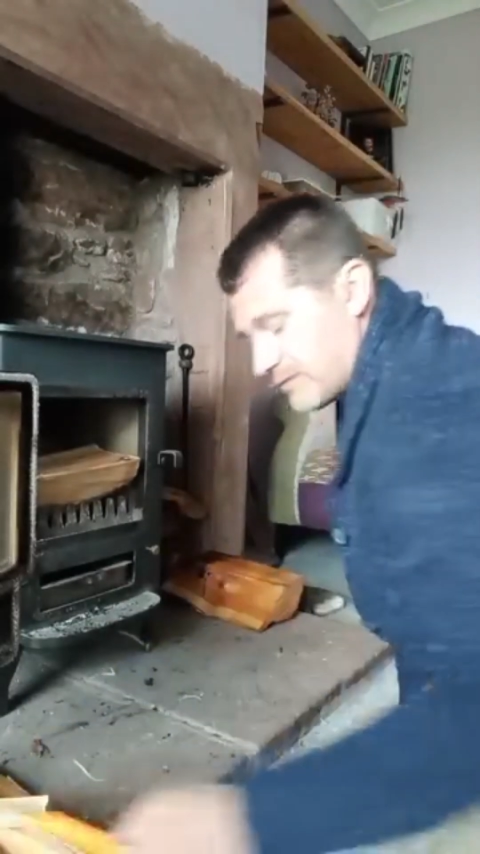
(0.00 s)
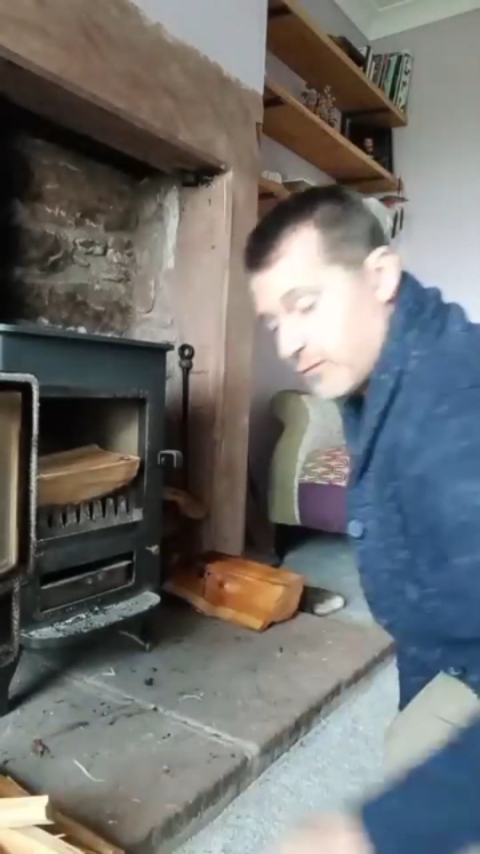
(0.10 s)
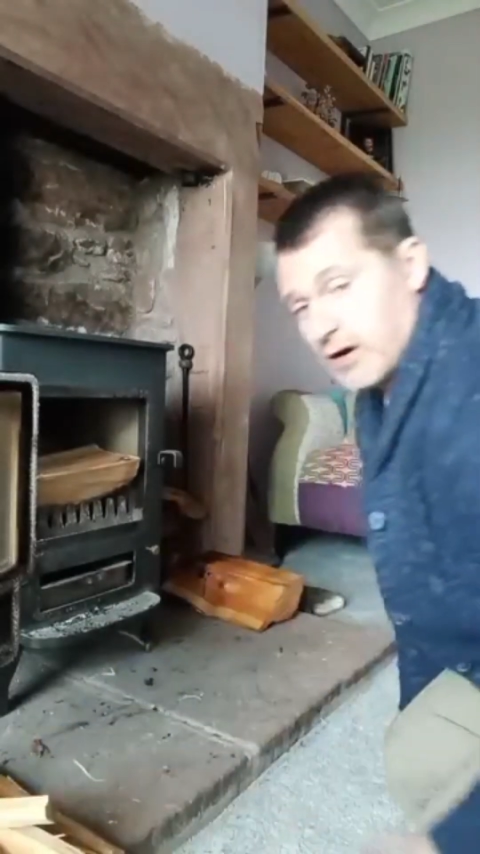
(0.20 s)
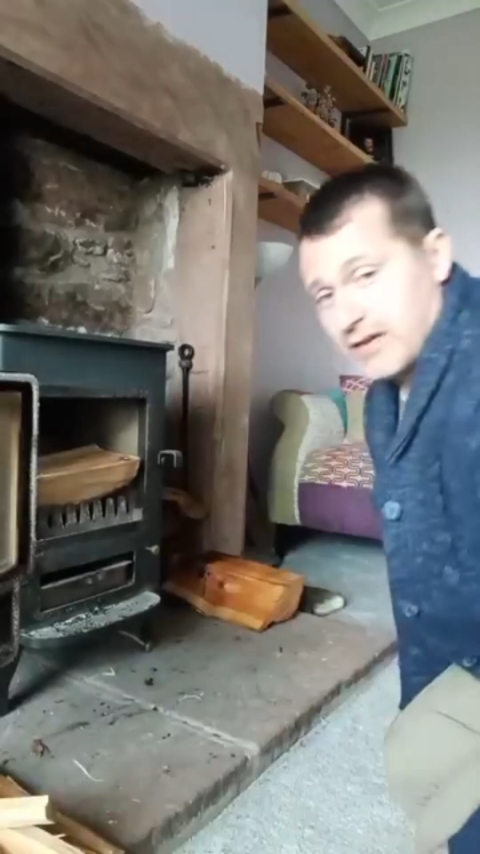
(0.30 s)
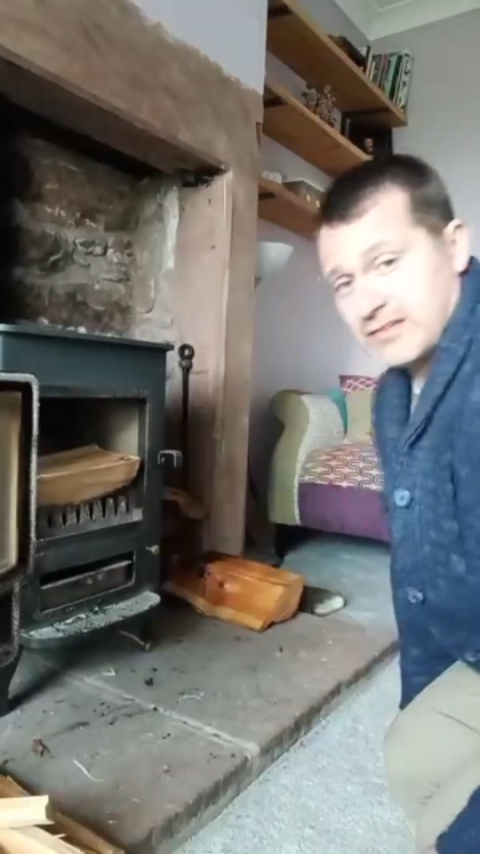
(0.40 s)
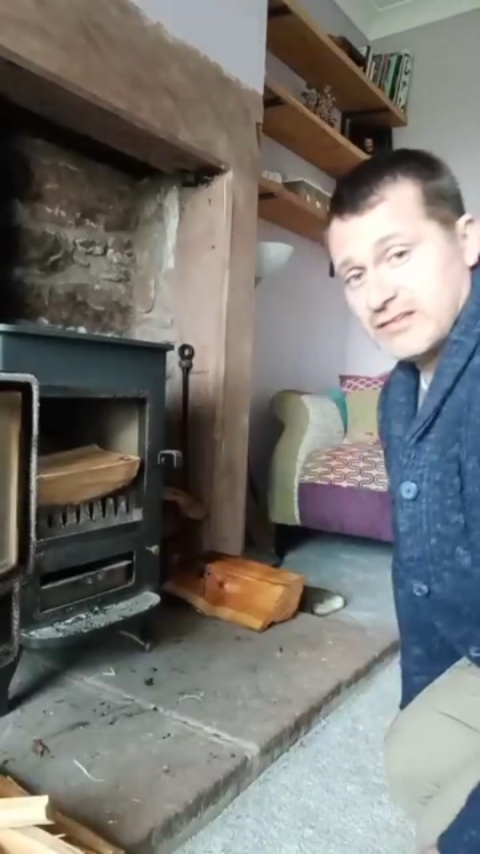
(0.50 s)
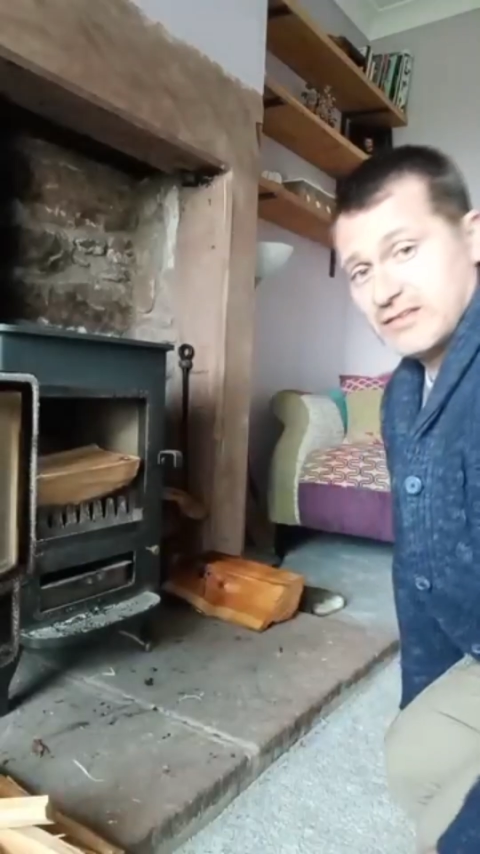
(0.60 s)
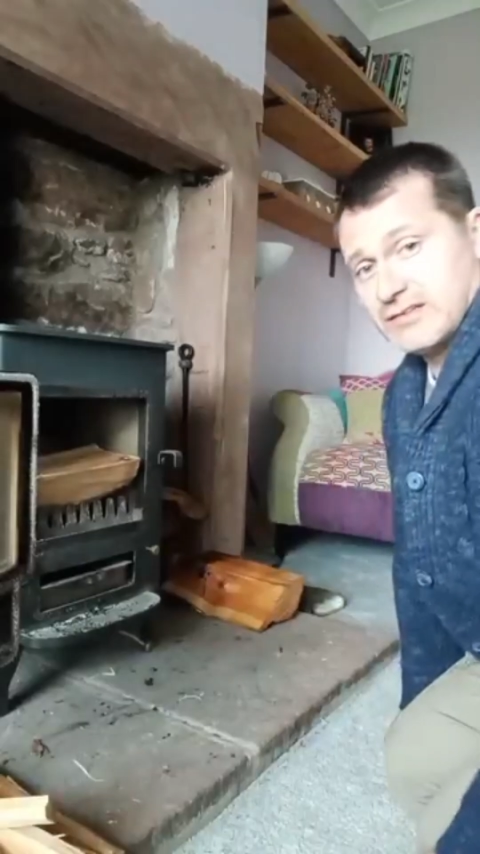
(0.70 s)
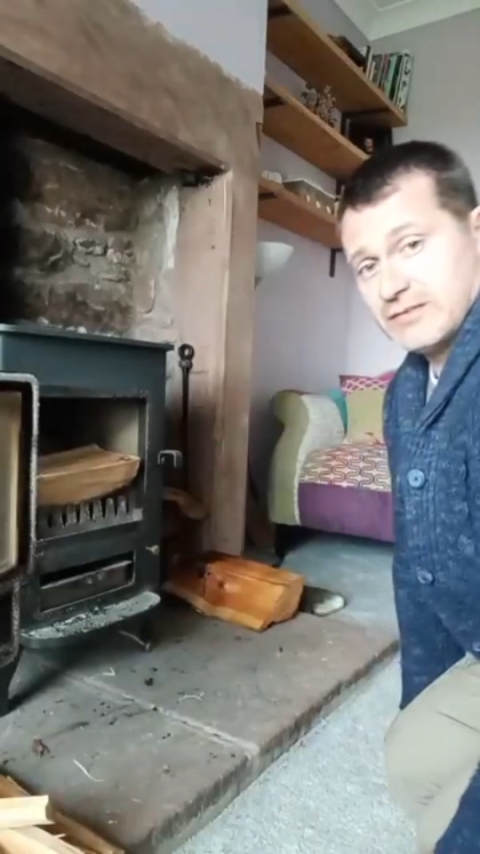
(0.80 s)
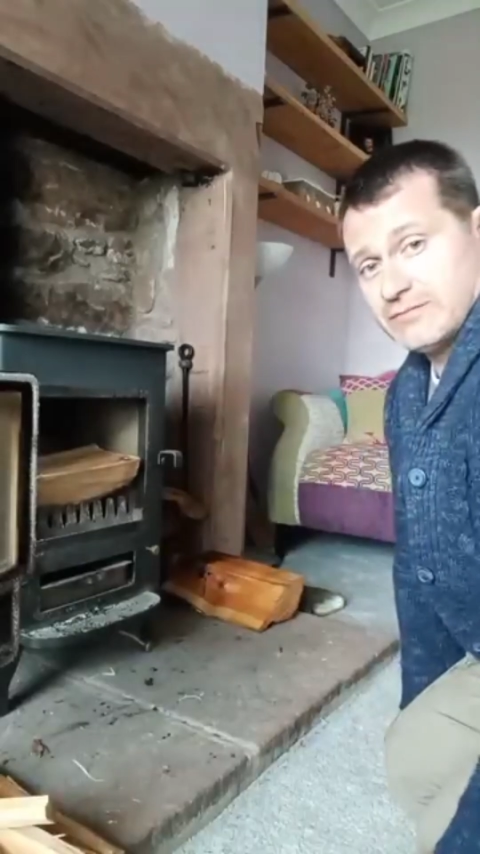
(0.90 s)
What I tend to
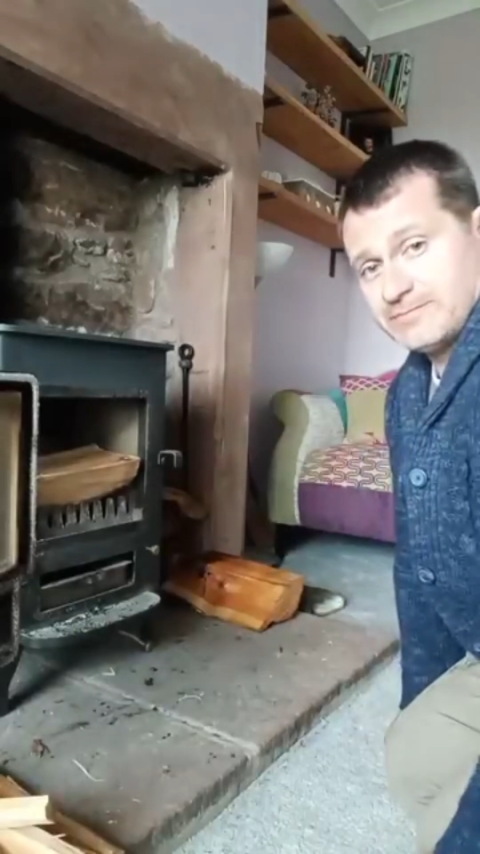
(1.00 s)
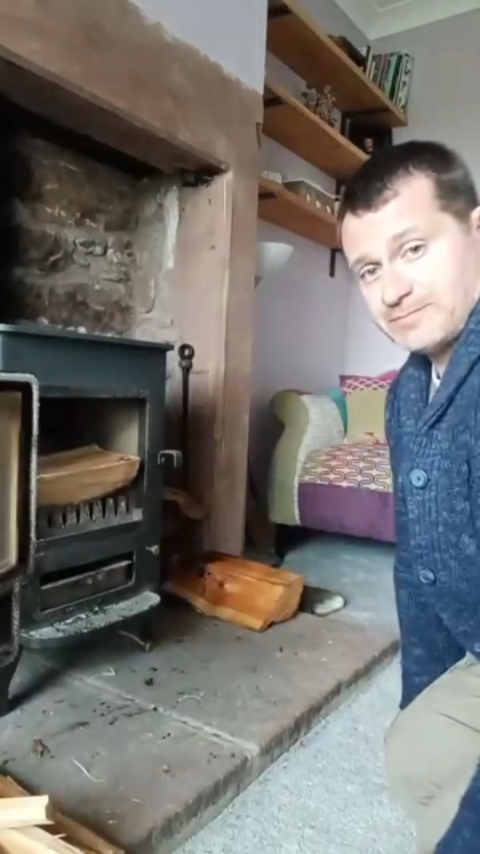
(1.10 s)
do